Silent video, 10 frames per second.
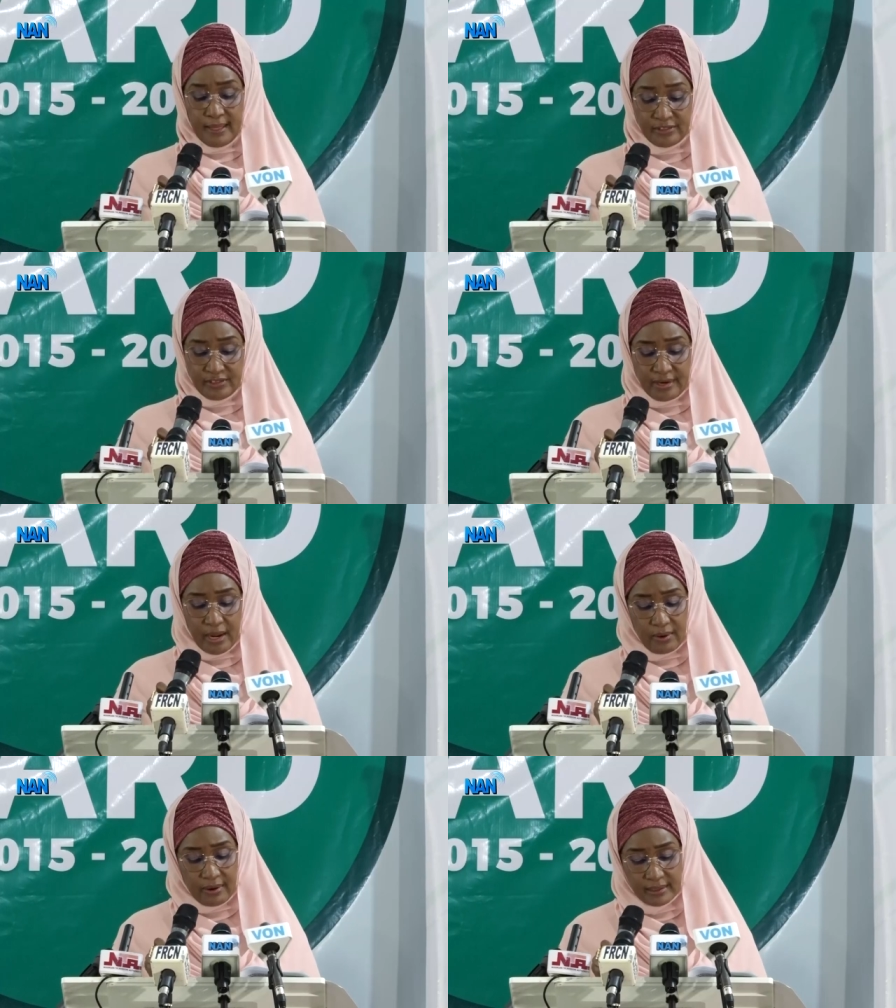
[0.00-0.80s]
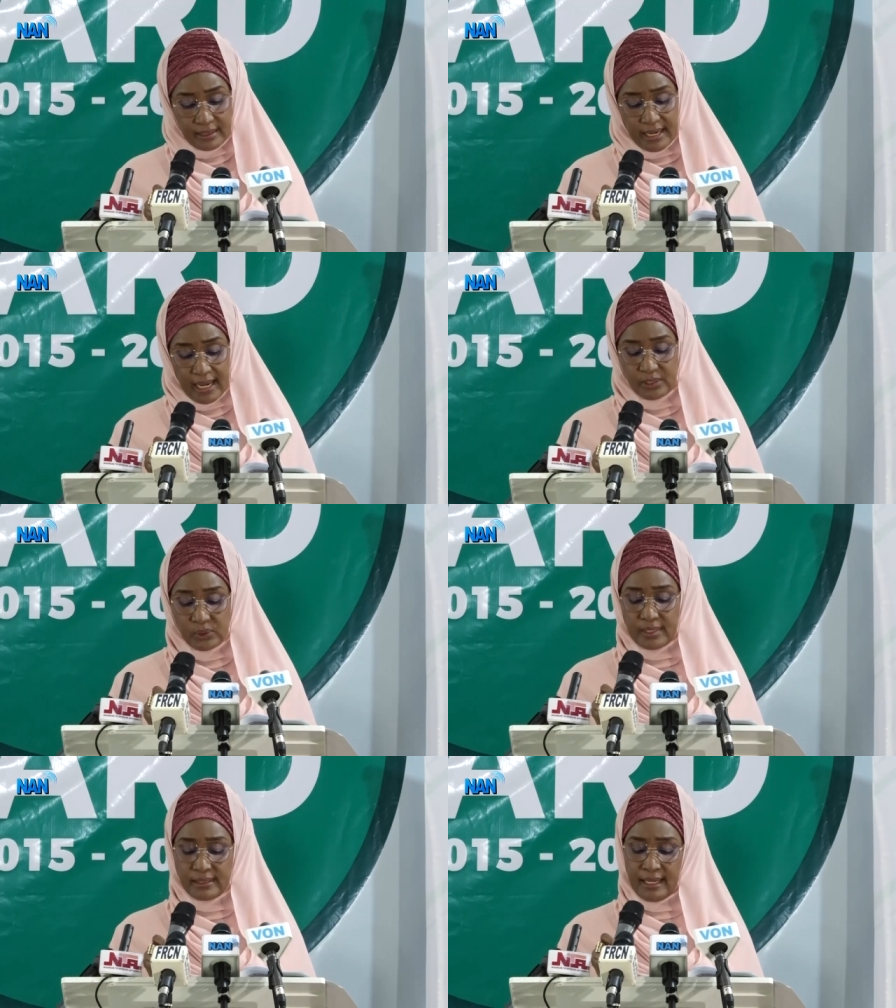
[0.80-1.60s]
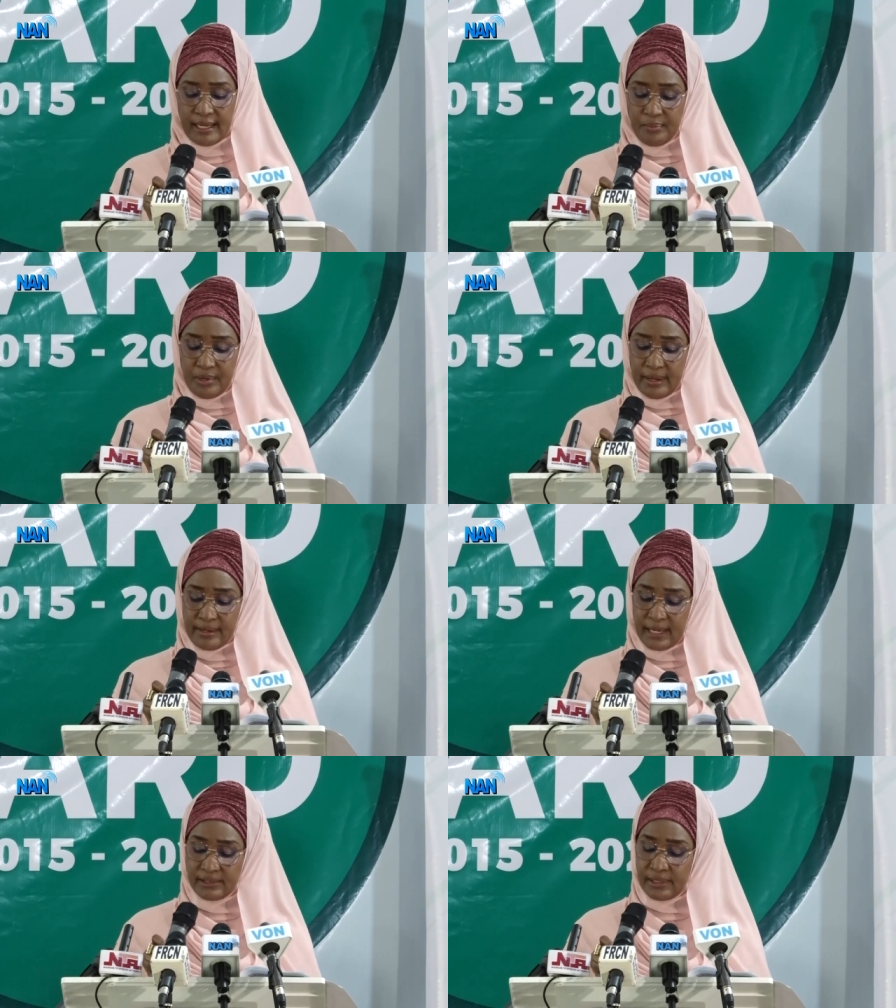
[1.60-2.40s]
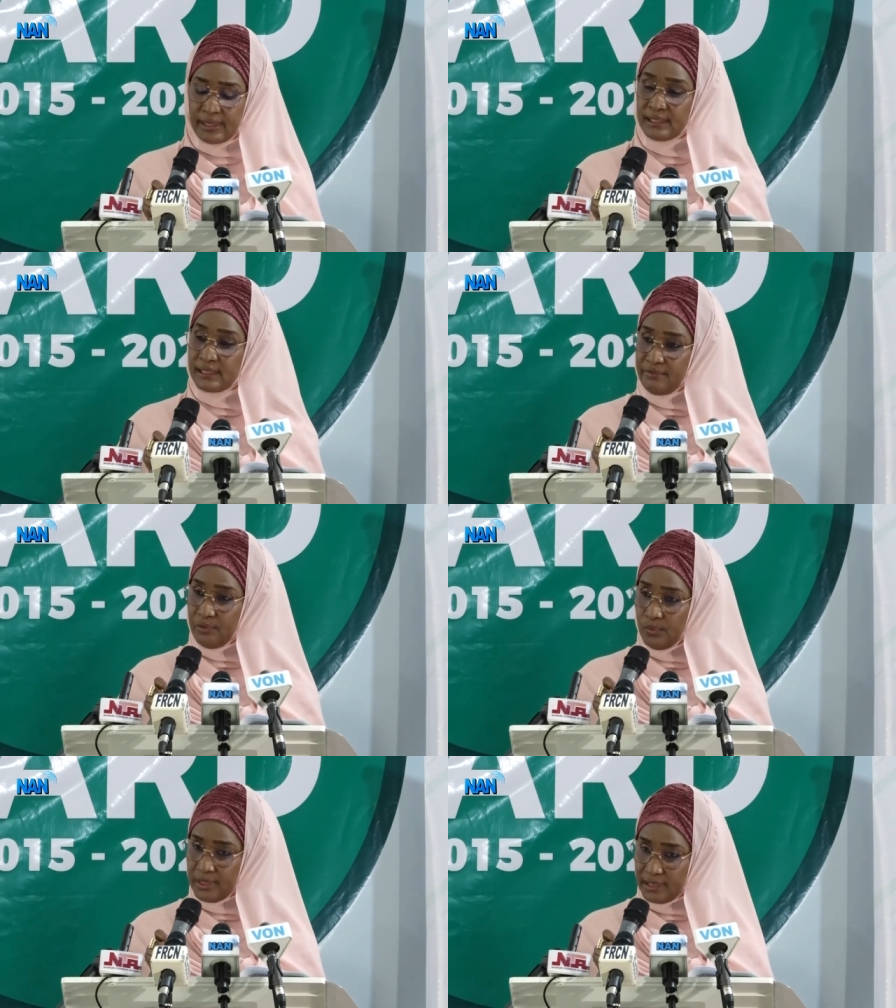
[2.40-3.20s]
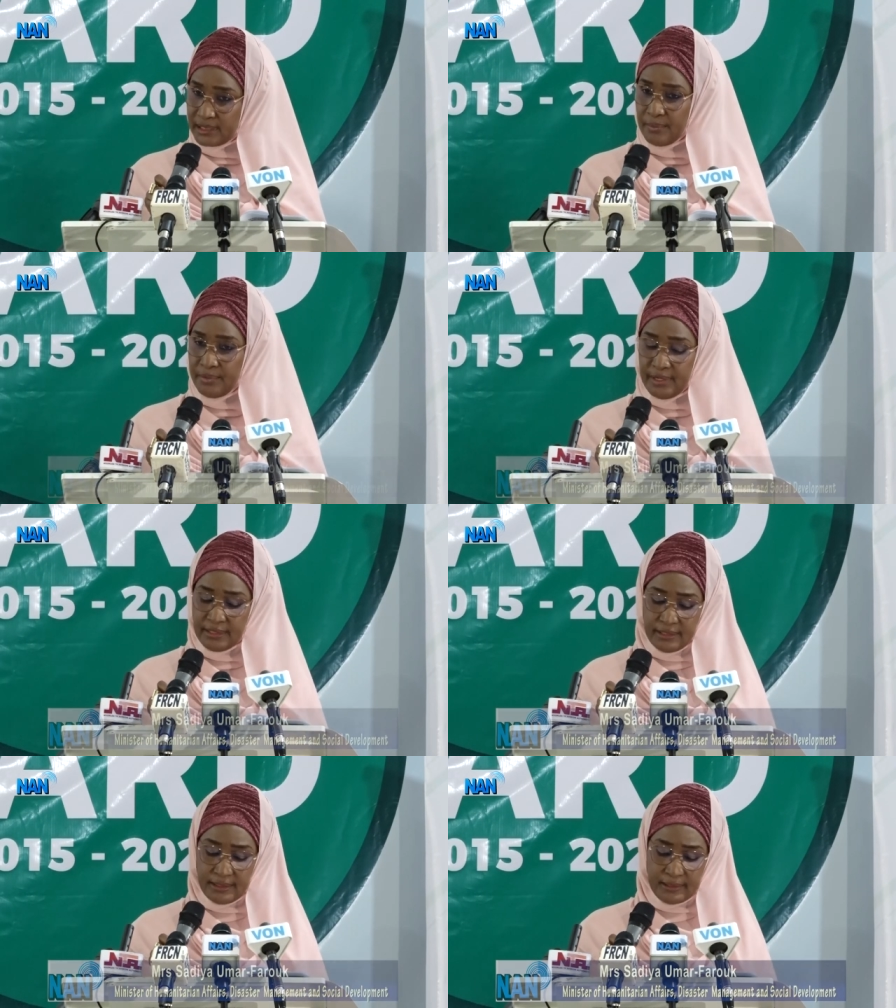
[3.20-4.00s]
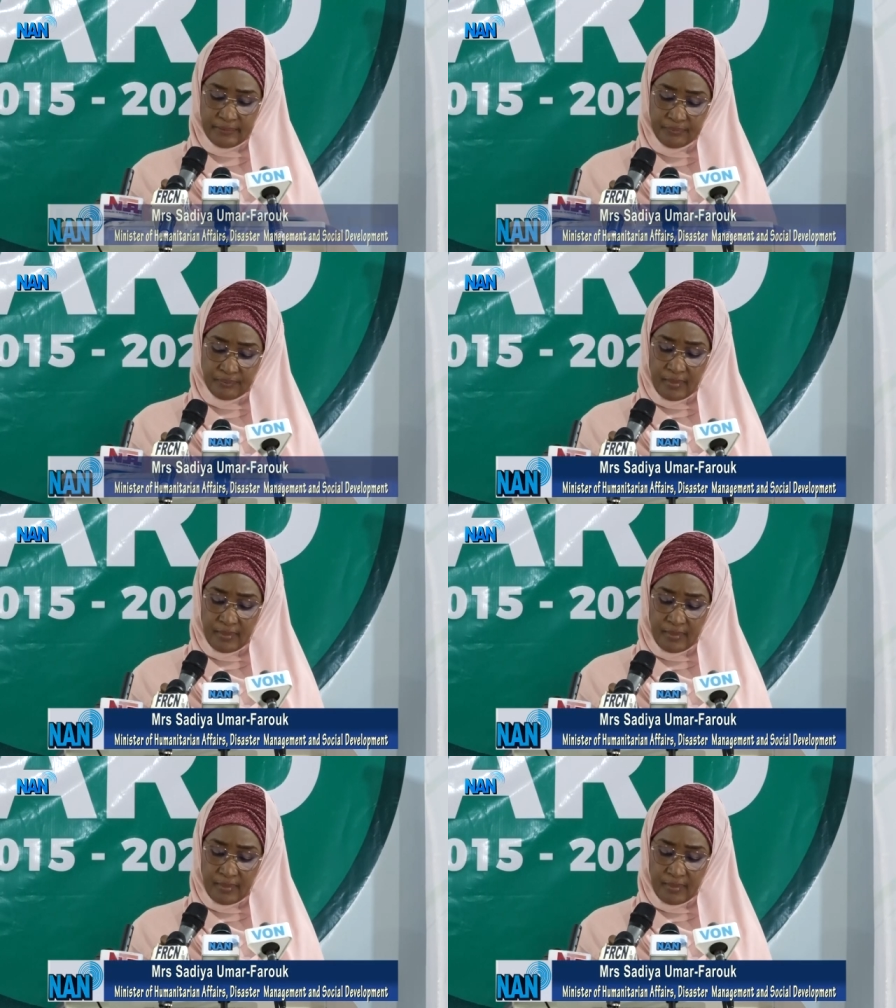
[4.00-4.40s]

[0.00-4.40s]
Nigeria currently has 28 million Nigerians living with disabilities.